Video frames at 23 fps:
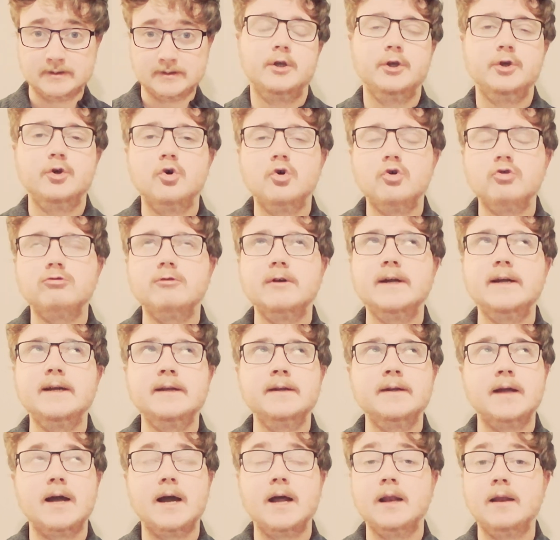You're
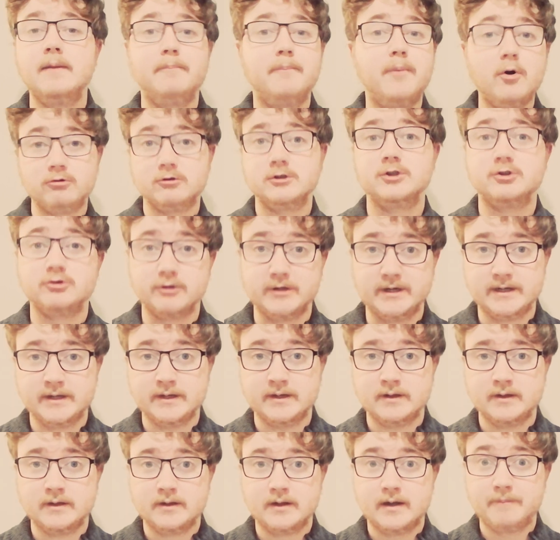in a laboratory,
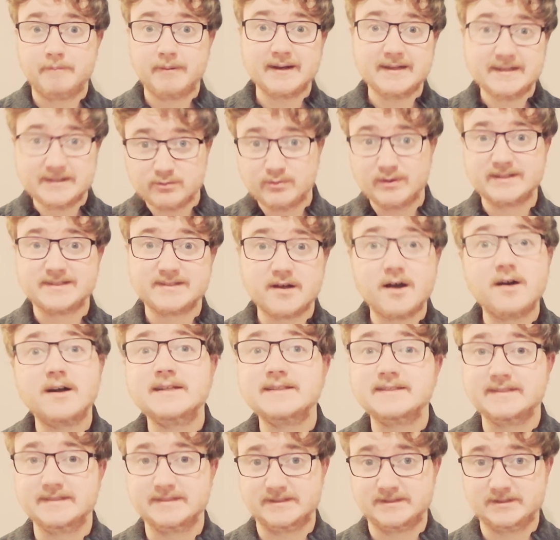a place where
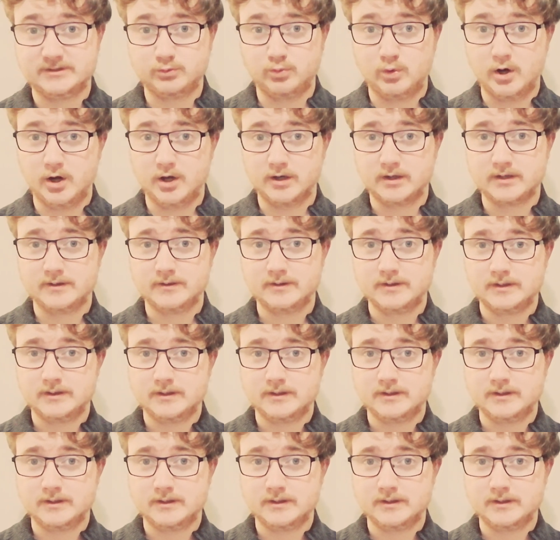scientists work.